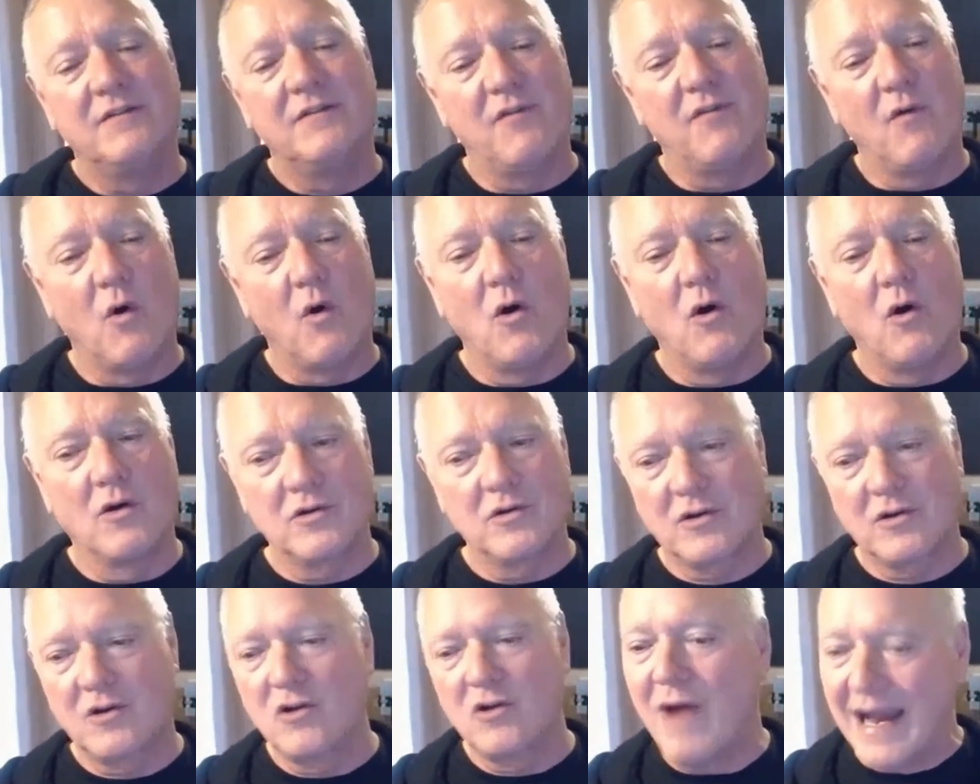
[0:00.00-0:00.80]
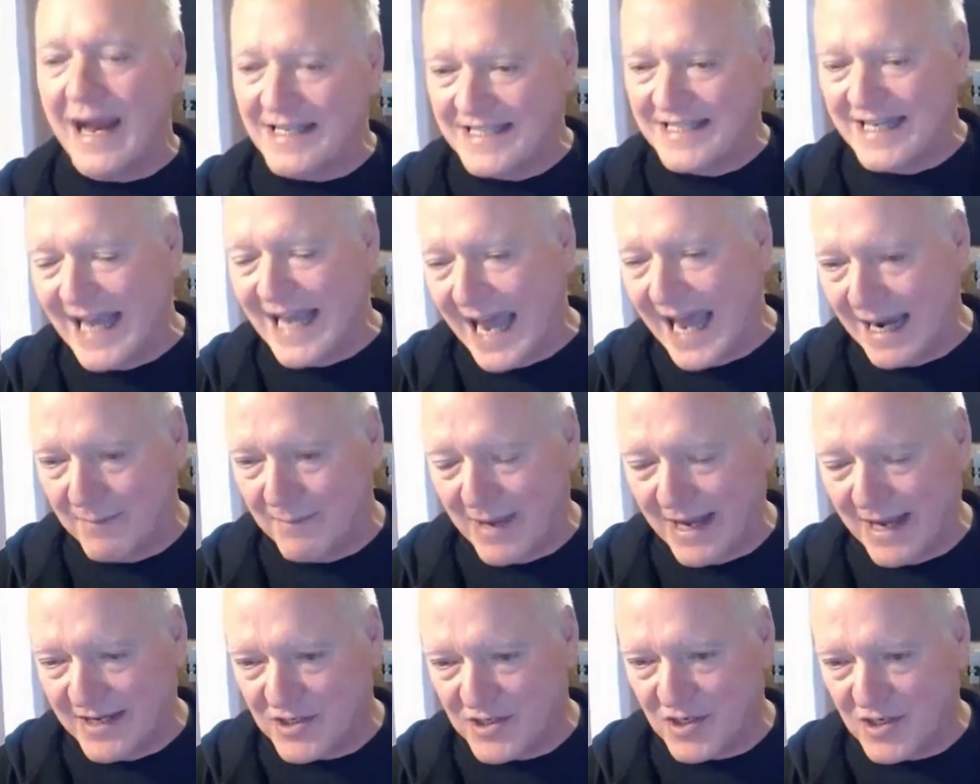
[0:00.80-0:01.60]
for correcting
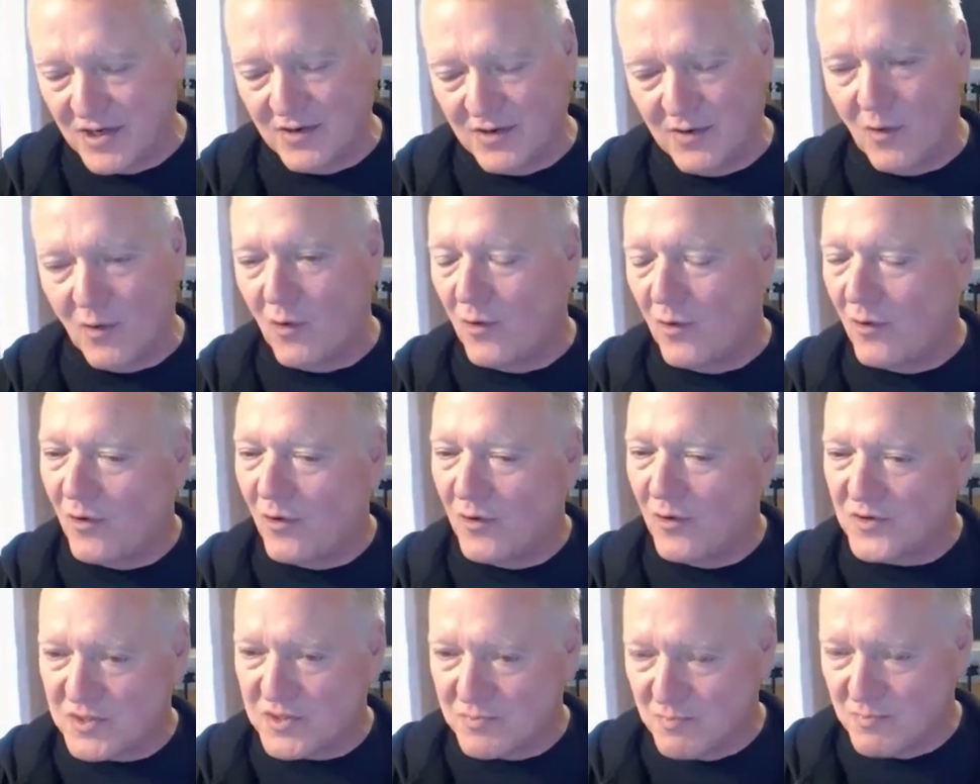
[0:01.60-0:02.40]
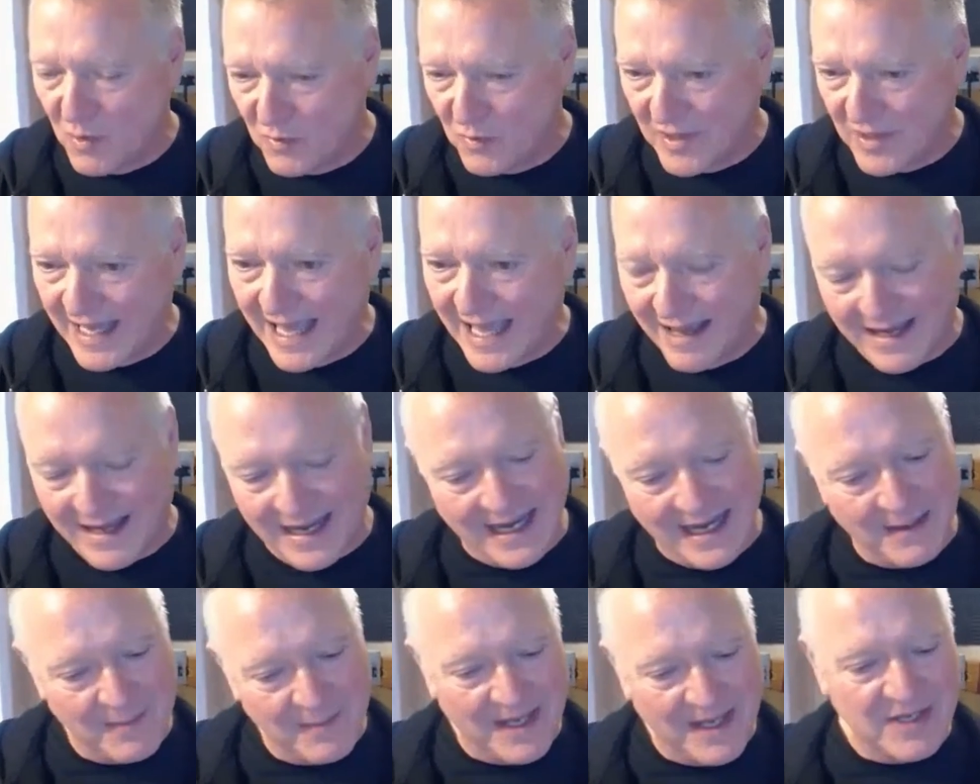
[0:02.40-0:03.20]
animation or smoothing
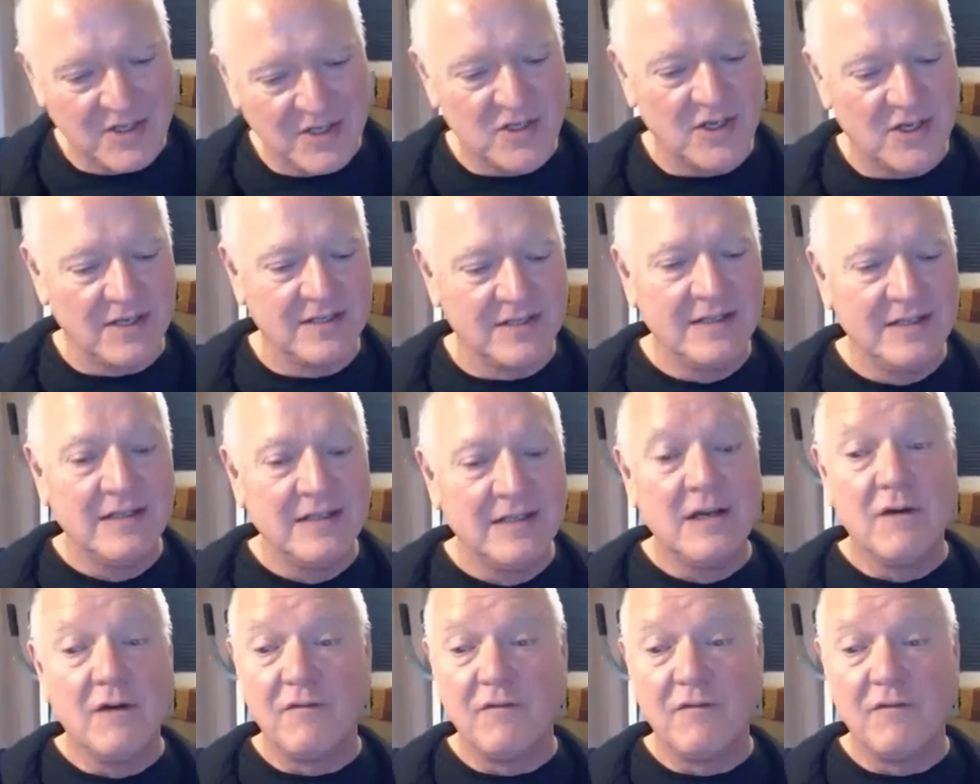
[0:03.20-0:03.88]
out animation,